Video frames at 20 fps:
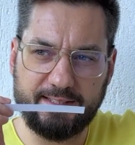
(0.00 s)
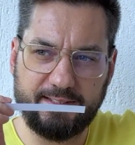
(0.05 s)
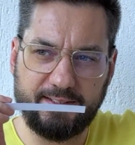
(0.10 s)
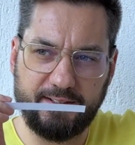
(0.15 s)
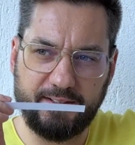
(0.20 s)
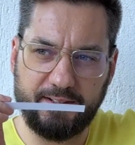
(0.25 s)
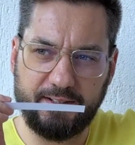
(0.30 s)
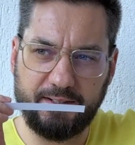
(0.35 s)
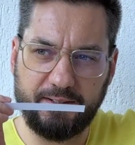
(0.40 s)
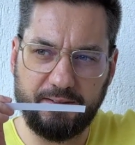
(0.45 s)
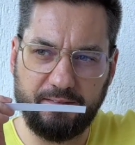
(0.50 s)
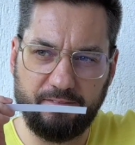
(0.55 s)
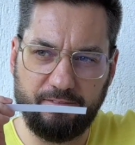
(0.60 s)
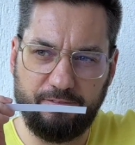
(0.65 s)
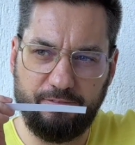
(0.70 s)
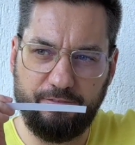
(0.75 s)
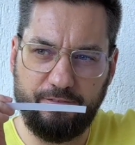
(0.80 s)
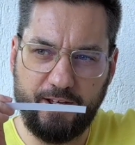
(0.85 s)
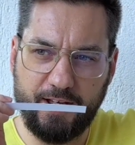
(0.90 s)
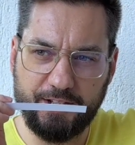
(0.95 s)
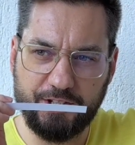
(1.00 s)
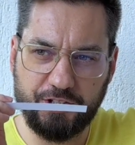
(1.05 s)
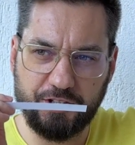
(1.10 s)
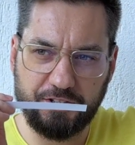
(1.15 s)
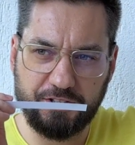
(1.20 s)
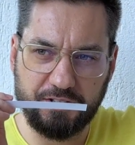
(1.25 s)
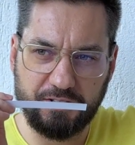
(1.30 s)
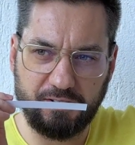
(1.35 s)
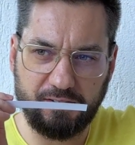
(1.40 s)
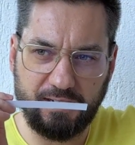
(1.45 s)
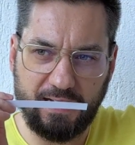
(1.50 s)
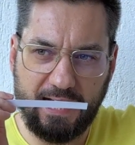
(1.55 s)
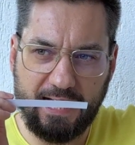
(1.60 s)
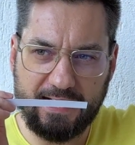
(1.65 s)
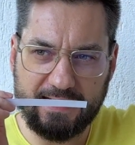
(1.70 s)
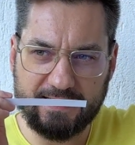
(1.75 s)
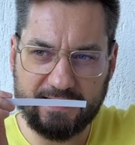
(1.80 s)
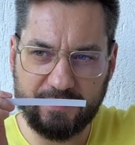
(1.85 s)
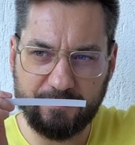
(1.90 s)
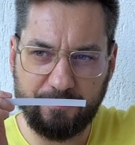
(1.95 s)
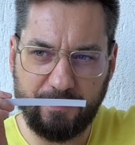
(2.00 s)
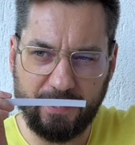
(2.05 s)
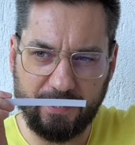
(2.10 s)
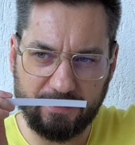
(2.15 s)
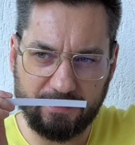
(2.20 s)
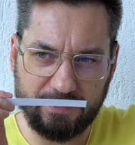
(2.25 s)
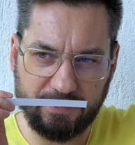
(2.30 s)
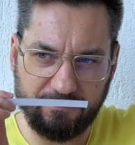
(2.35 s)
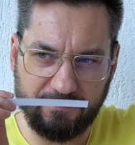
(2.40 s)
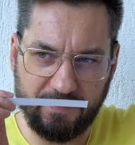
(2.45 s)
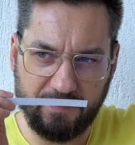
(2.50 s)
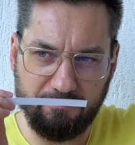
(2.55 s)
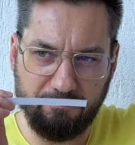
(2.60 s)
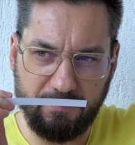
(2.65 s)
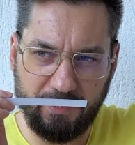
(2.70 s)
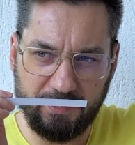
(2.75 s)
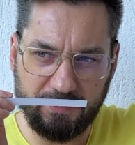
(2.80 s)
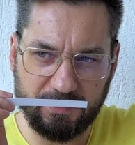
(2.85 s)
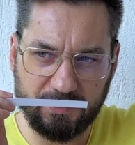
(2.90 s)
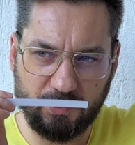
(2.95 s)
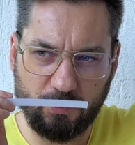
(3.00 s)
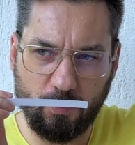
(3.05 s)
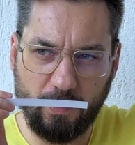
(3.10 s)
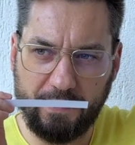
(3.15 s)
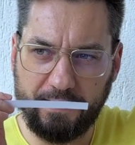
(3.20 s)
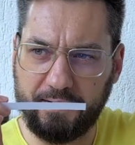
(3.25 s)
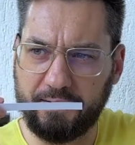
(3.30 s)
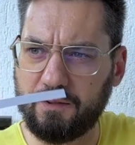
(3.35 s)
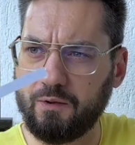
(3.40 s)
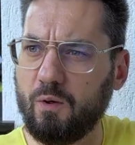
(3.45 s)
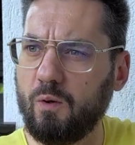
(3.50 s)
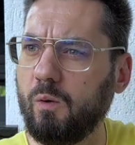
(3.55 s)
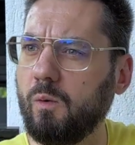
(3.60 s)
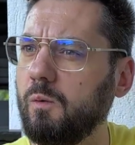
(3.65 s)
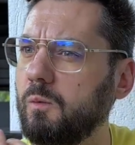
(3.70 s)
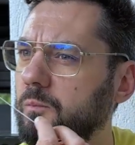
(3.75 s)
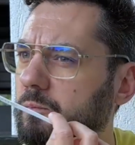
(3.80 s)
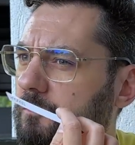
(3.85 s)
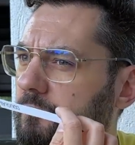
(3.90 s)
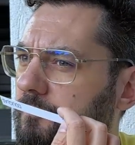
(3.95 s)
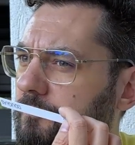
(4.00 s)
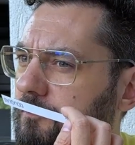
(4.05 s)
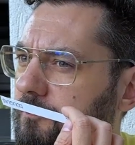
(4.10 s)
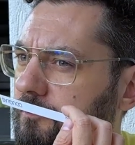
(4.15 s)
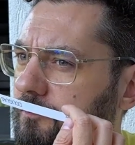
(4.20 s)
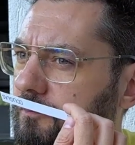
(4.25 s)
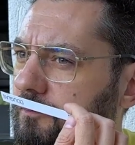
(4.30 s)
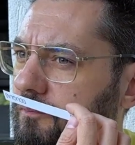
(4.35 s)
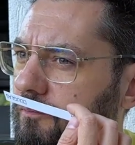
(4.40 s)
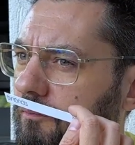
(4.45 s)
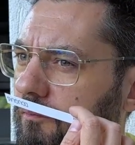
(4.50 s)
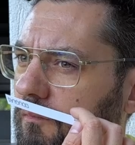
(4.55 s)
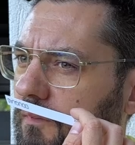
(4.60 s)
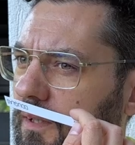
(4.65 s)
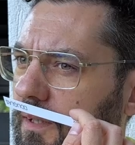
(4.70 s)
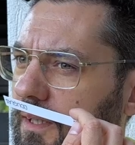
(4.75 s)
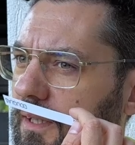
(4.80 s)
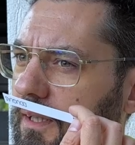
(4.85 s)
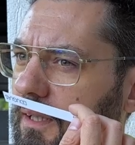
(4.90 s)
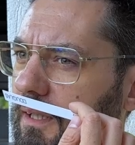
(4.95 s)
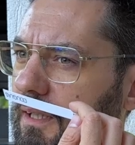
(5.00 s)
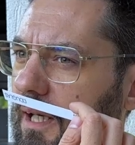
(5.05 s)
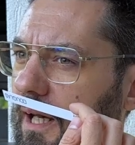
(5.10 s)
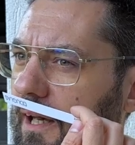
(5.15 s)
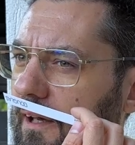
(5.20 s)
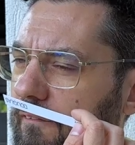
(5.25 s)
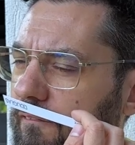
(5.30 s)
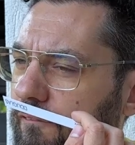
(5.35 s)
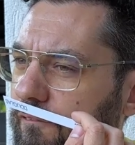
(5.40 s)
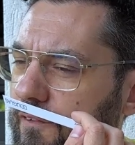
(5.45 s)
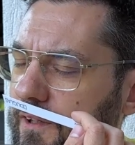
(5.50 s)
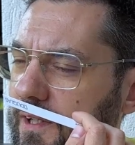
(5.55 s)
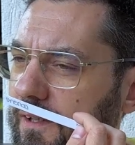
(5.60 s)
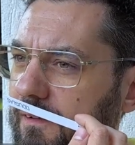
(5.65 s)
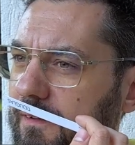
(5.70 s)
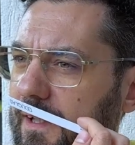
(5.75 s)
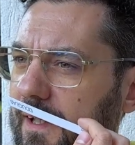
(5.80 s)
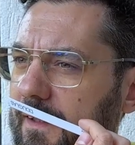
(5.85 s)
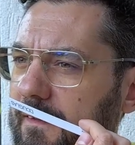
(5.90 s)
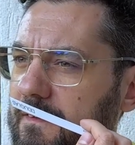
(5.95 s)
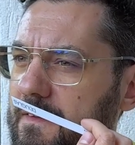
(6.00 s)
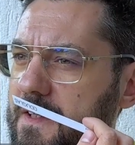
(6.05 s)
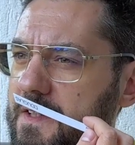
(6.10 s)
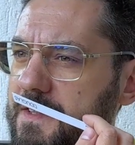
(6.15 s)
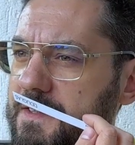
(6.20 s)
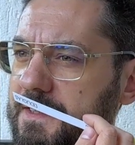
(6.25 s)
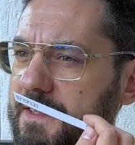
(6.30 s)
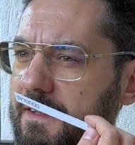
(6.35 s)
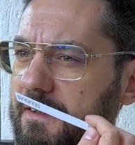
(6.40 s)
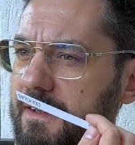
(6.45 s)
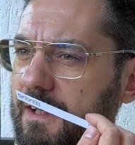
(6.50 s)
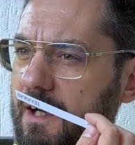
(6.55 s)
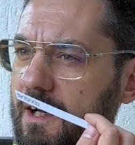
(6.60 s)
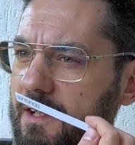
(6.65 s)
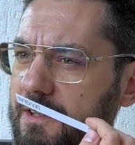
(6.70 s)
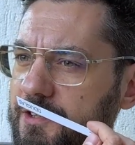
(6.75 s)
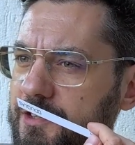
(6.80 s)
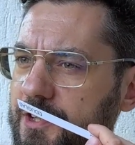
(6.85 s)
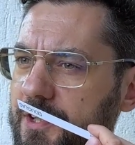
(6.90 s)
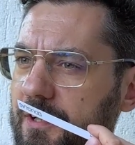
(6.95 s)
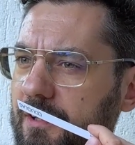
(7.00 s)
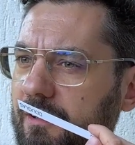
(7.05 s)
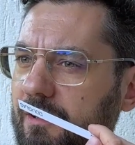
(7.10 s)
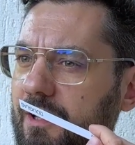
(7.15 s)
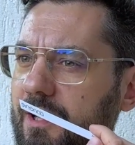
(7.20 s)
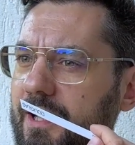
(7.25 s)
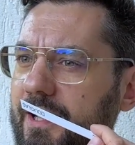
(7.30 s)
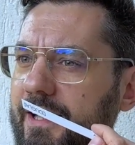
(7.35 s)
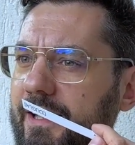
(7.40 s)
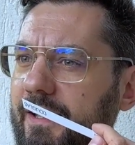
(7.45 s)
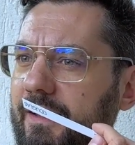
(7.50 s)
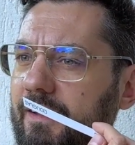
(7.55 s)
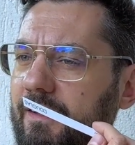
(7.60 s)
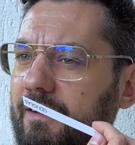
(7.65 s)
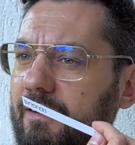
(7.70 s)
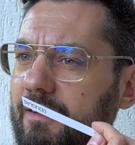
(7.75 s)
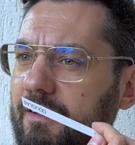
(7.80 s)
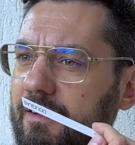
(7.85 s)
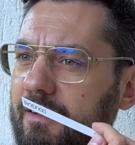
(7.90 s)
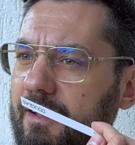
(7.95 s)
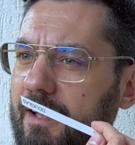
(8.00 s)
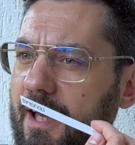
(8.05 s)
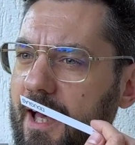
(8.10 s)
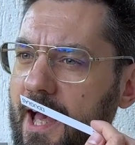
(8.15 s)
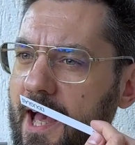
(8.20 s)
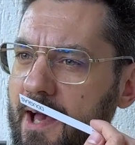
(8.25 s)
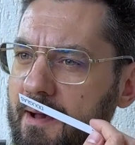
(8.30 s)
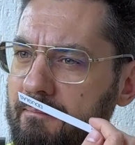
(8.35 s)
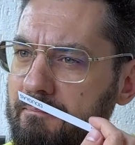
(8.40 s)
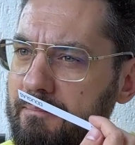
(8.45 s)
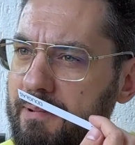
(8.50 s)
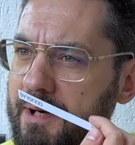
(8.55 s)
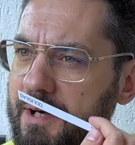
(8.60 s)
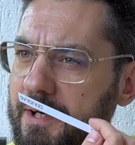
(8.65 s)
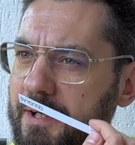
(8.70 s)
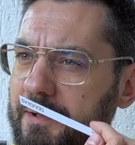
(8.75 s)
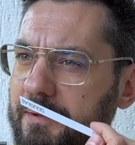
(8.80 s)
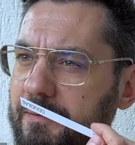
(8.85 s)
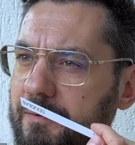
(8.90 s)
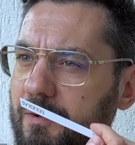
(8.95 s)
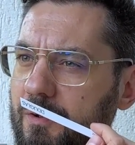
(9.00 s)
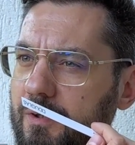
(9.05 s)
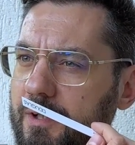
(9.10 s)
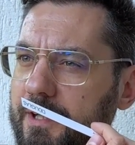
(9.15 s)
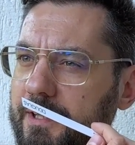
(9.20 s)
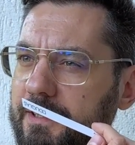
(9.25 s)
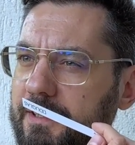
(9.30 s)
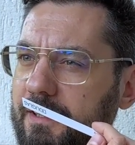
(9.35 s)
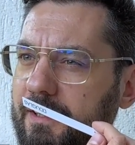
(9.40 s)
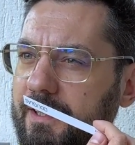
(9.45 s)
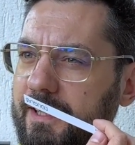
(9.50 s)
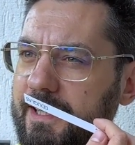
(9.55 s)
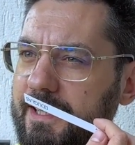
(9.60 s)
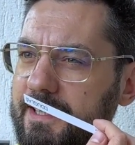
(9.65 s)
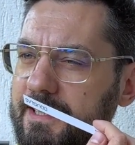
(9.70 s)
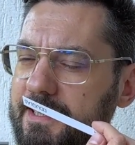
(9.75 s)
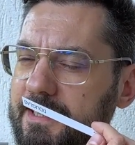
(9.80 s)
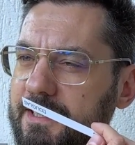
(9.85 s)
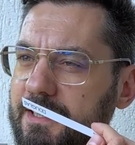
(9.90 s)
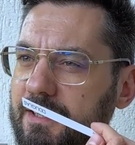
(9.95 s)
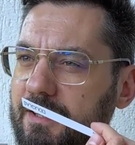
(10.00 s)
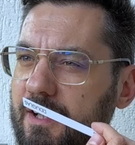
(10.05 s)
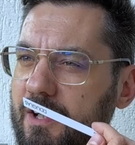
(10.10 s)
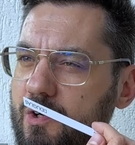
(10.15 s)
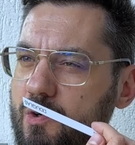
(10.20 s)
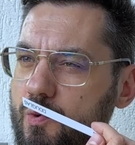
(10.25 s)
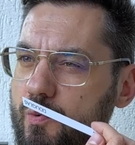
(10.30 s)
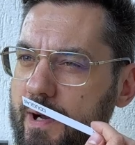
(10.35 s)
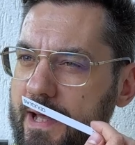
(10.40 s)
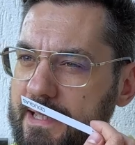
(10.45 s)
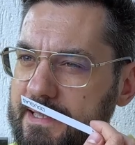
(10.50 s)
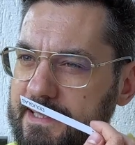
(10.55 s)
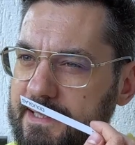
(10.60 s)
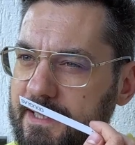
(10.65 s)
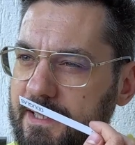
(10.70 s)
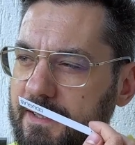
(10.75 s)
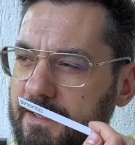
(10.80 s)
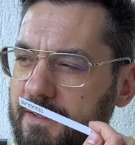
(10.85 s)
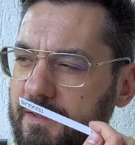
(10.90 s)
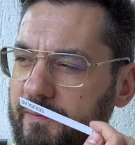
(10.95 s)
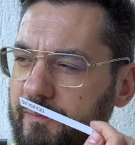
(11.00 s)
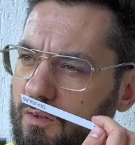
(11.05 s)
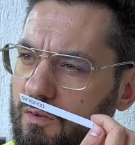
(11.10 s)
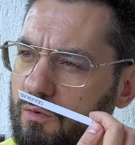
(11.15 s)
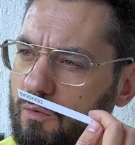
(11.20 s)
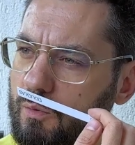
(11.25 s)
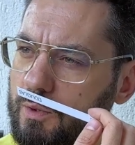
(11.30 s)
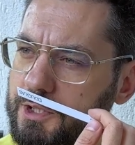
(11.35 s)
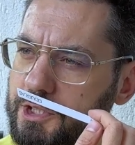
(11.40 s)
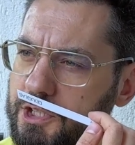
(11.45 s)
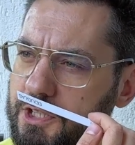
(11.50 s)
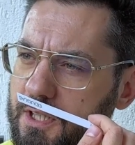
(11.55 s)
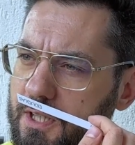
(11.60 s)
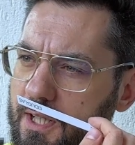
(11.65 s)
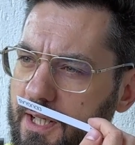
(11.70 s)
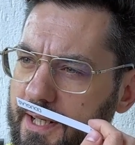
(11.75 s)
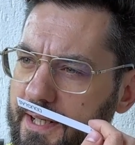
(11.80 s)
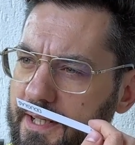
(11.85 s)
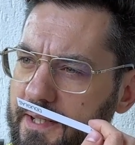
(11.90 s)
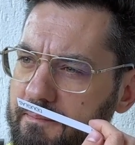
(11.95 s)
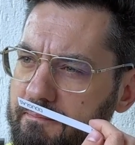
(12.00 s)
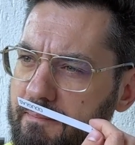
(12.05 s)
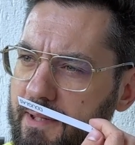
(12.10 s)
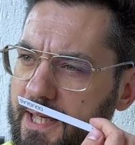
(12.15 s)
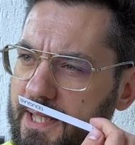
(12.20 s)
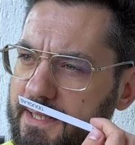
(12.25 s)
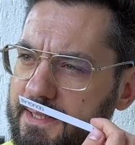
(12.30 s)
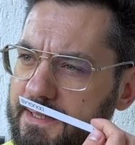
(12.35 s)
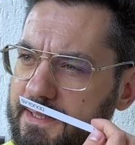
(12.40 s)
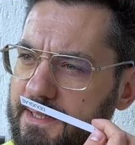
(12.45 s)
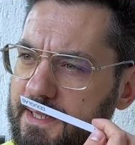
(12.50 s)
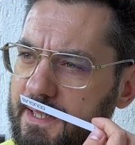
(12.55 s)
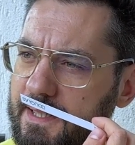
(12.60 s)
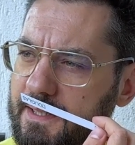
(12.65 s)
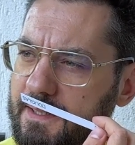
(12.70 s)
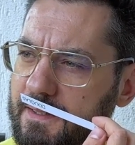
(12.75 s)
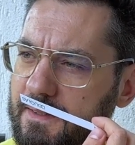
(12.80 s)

the vegetal aspect of the mint quite at all. I feel like there's an underlying amber, or at least a resin, which kind of makes it,